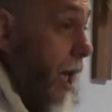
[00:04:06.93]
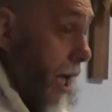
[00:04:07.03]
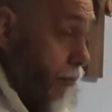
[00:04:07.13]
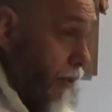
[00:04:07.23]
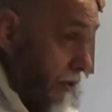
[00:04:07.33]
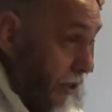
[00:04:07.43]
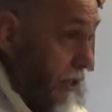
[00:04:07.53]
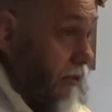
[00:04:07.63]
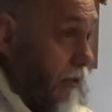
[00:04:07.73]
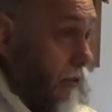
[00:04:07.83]
And we
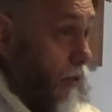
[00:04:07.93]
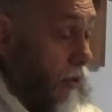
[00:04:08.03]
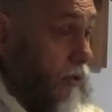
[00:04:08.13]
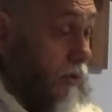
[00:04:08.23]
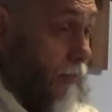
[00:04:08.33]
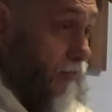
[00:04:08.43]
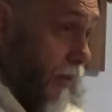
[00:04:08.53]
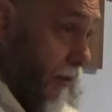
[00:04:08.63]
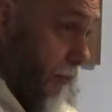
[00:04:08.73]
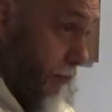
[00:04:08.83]
need the Lord's
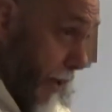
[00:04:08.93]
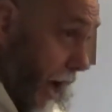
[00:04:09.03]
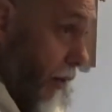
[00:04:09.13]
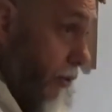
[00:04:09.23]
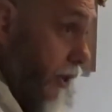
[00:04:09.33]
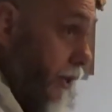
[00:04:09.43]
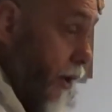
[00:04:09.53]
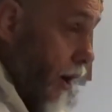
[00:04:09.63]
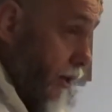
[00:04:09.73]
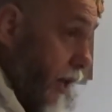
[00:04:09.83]
power in
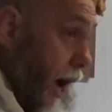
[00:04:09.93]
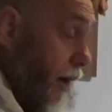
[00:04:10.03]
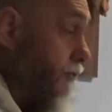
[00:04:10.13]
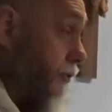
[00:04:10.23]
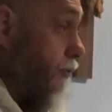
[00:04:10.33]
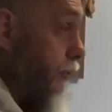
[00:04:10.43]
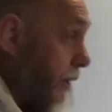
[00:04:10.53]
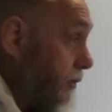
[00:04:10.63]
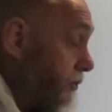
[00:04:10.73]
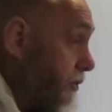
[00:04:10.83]
our lives, the
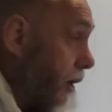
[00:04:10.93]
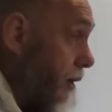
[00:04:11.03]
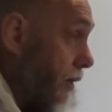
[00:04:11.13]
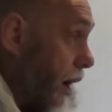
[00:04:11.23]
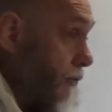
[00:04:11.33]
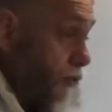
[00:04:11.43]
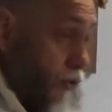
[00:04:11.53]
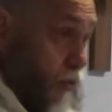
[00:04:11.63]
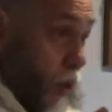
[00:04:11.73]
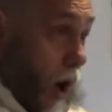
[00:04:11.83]
grace in our lives,
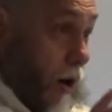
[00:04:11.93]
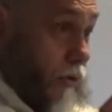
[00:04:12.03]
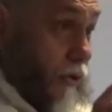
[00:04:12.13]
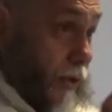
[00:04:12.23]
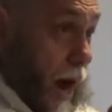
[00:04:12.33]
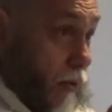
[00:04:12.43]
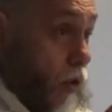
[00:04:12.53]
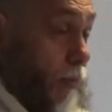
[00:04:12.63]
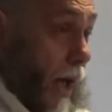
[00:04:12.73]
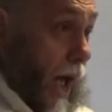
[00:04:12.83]
to walk the
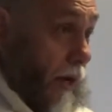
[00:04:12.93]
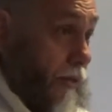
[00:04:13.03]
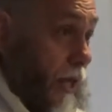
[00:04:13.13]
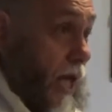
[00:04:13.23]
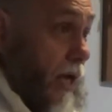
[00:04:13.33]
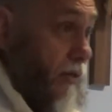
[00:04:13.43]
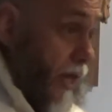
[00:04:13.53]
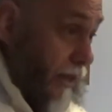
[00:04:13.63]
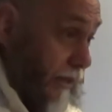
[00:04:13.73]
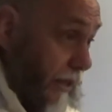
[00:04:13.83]
narrow path
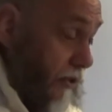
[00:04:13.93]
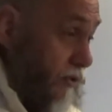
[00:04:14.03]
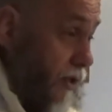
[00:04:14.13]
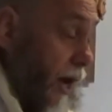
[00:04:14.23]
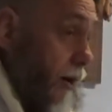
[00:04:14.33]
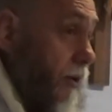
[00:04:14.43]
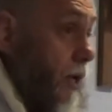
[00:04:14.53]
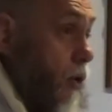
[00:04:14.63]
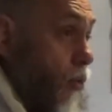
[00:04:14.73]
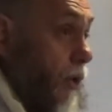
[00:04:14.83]
that leads there.
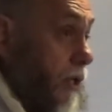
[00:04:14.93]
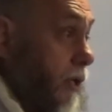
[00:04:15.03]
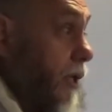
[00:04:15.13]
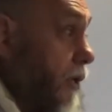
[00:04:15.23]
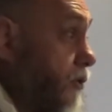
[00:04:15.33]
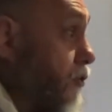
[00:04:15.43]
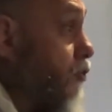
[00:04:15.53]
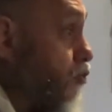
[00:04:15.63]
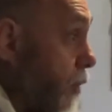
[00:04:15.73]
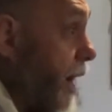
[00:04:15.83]
We need
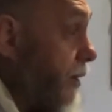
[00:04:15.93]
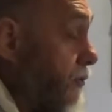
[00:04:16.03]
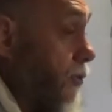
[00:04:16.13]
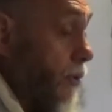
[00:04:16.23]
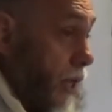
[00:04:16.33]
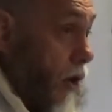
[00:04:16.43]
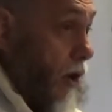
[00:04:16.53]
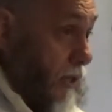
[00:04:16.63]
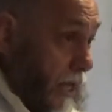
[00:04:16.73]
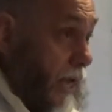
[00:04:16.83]
his strength so that
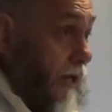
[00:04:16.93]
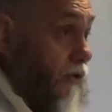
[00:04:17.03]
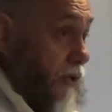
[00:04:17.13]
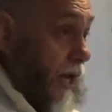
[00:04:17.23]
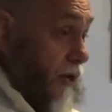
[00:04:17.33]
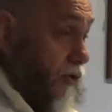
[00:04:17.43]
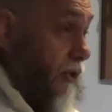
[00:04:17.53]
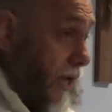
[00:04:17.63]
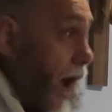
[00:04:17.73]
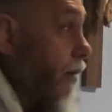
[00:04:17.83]
our legs can
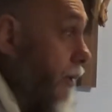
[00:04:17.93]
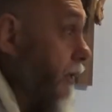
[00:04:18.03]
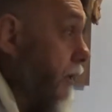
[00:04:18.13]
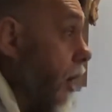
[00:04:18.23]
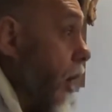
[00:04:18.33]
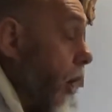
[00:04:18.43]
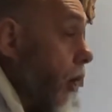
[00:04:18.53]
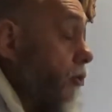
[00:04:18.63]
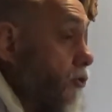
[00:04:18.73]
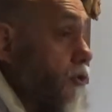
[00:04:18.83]
actually carry
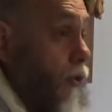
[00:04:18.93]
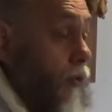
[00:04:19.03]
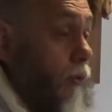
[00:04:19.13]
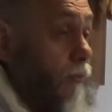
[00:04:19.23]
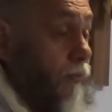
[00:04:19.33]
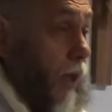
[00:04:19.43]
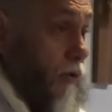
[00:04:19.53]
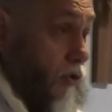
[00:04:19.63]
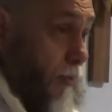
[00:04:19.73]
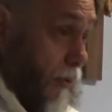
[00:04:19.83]
our soul, our
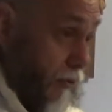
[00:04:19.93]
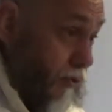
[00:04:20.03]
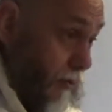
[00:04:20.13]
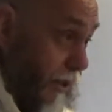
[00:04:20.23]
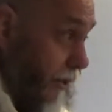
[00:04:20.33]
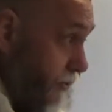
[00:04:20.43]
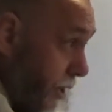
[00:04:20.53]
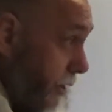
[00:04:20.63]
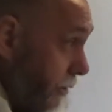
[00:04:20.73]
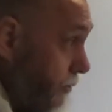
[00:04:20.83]
spiritual legs
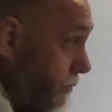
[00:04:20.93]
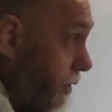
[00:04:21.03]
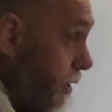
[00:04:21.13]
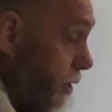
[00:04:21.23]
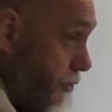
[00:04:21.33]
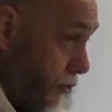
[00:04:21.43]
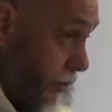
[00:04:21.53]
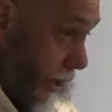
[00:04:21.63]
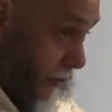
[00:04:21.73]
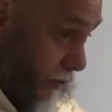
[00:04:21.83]
that is, to
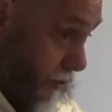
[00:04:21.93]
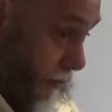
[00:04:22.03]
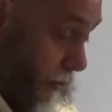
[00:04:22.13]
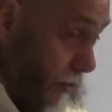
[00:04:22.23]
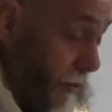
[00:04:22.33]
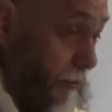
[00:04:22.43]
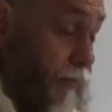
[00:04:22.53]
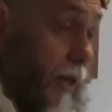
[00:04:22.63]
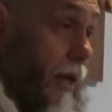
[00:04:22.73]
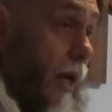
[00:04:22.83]
get to the Lord.
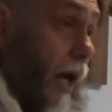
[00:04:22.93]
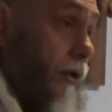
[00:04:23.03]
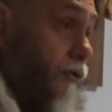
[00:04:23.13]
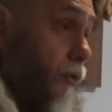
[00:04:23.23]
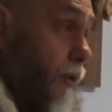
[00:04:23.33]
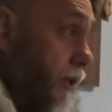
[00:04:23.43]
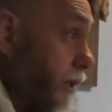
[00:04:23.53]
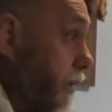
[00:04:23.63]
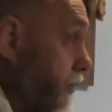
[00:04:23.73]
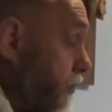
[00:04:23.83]
And so we
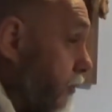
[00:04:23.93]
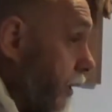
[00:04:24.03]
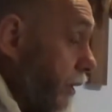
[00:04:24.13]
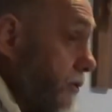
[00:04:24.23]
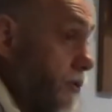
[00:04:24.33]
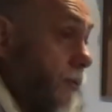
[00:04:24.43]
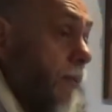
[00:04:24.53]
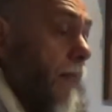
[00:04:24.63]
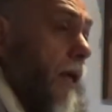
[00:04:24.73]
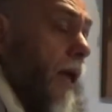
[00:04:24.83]
need his grace.
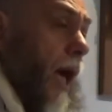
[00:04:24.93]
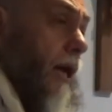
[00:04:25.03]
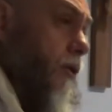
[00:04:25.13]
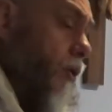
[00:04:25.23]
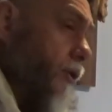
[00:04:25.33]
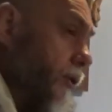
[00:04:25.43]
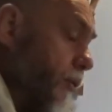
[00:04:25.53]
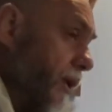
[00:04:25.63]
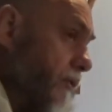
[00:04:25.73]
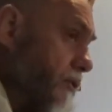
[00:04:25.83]
And in order
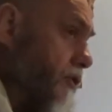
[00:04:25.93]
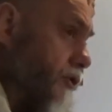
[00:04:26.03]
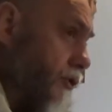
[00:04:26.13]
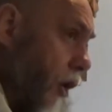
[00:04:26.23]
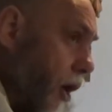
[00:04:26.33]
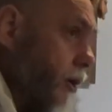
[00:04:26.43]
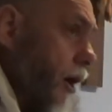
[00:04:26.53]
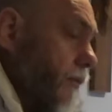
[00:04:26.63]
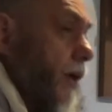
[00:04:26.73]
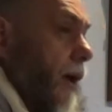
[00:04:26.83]
to even start
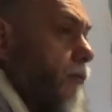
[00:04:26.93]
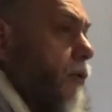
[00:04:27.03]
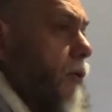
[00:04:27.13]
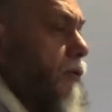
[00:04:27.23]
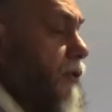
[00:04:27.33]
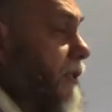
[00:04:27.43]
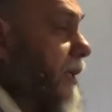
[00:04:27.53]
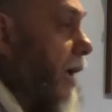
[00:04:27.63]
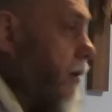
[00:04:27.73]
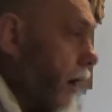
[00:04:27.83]
on that road, to
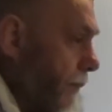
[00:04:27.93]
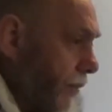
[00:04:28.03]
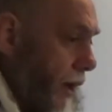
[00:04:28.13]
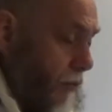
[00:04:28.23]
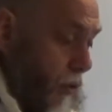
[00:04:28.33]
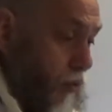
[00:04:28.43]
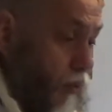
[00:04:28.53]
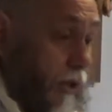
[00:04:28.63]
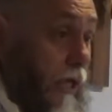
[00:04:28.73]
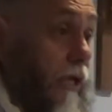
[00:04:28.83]
get on that road,
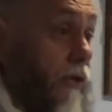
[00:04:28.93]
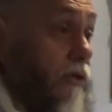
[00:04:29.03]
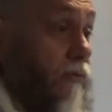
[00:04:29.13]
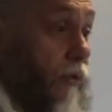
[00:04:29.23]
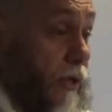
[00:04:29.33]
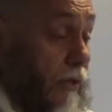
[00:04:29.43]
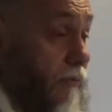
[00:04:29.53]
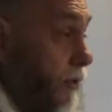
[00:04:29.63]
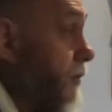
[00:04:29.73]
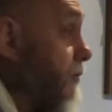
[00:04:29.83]
we need his
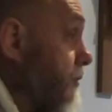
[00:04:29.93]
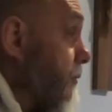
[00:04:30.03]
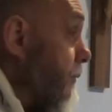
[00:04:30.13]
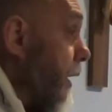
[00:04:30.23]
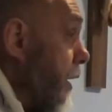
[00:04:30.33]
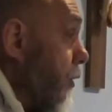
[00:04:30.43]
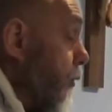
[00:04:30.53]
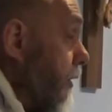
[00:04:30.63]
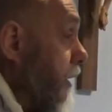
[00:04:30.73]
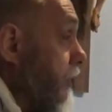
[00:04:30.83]
forgiveness.
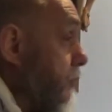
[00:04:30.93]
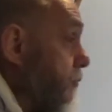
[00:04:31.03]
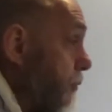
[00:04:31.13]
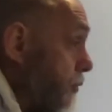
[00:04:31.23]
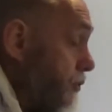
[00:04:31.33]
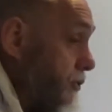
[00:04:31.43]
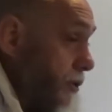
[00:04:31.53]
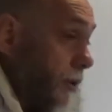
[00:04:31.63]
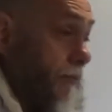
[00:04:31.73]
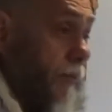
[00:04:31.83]
We need his mercy.